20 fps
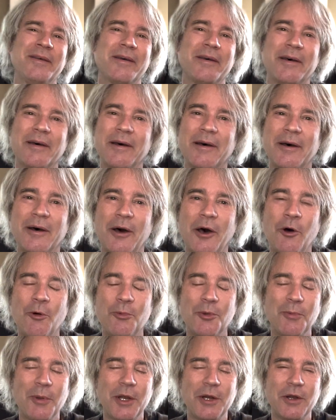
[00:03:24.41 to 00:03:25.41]
I
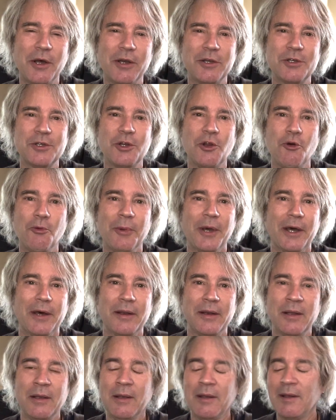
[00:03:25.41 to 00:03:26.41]
hope you made a nice
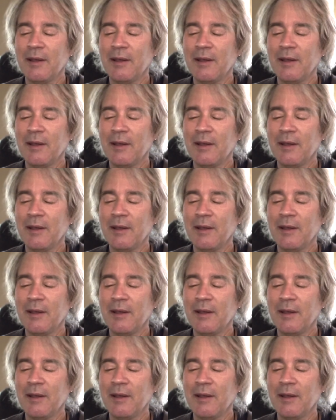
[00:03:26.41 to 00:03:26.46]
snowman.